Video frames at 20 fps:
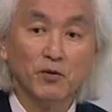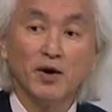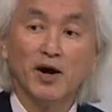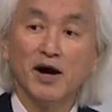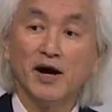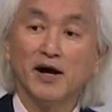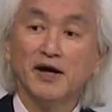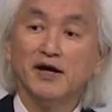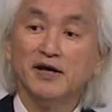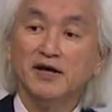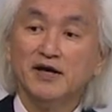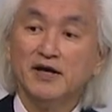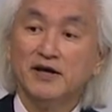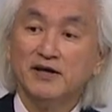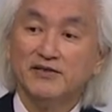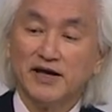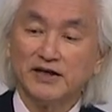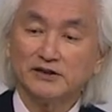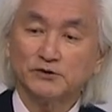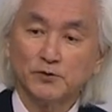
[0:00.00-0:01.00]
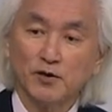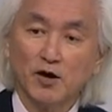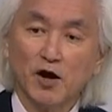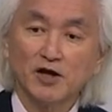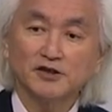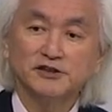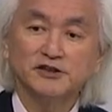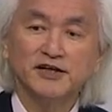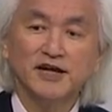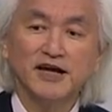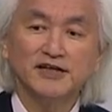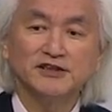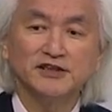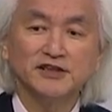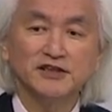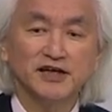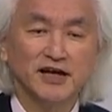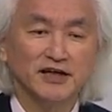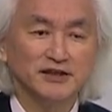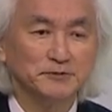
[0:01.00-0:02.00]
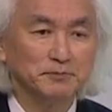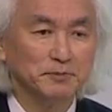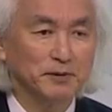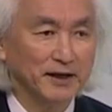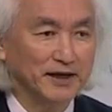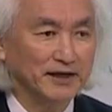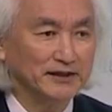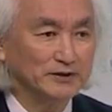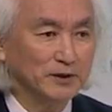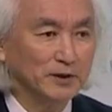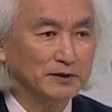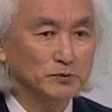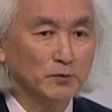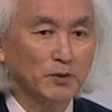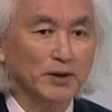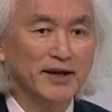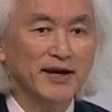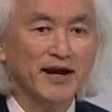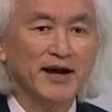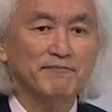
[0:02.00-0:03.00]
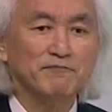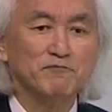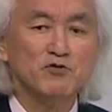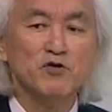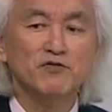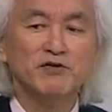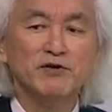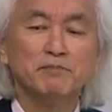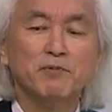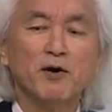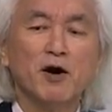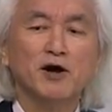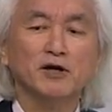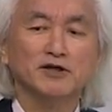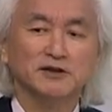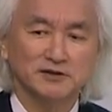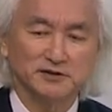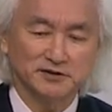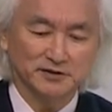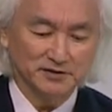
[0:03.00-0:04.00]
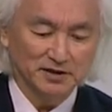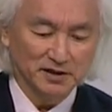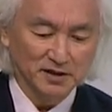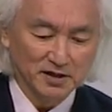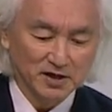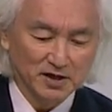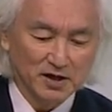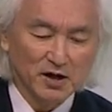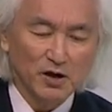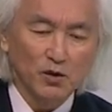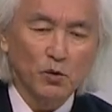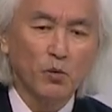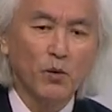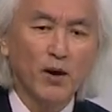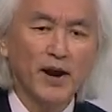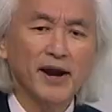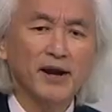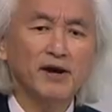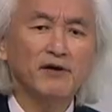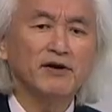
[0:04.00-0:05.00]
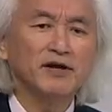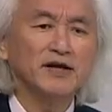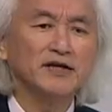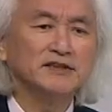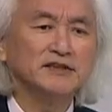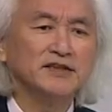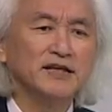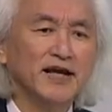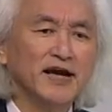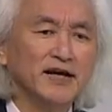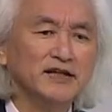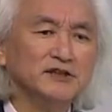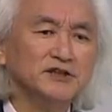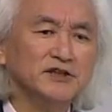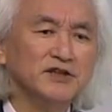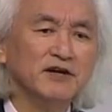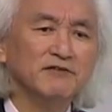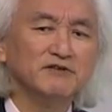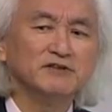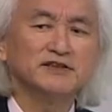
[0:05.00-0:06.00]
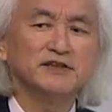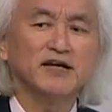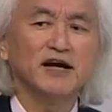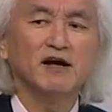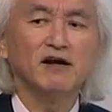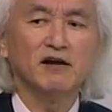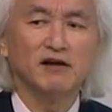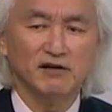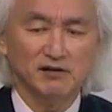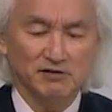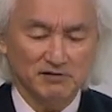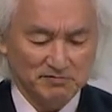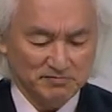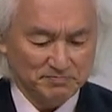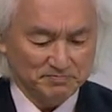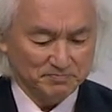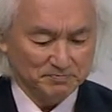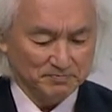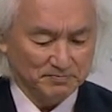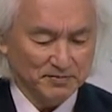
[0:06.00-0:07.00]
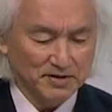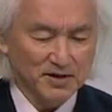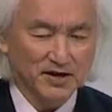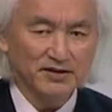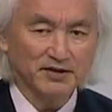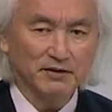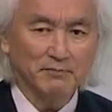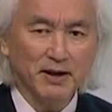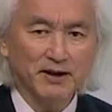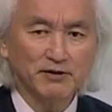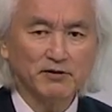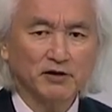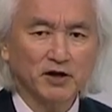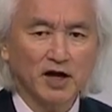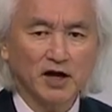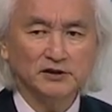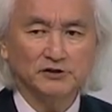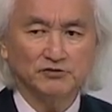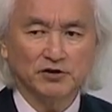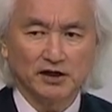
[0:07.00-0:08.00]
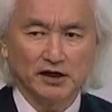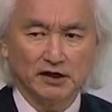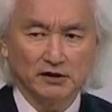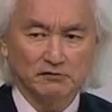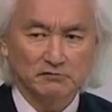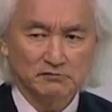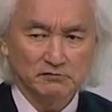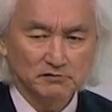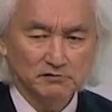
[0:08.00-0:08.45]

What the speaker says: Why? That's where oxidation takes place. That's where you have moving parts. Where is the engine of a cell? The mitochondria.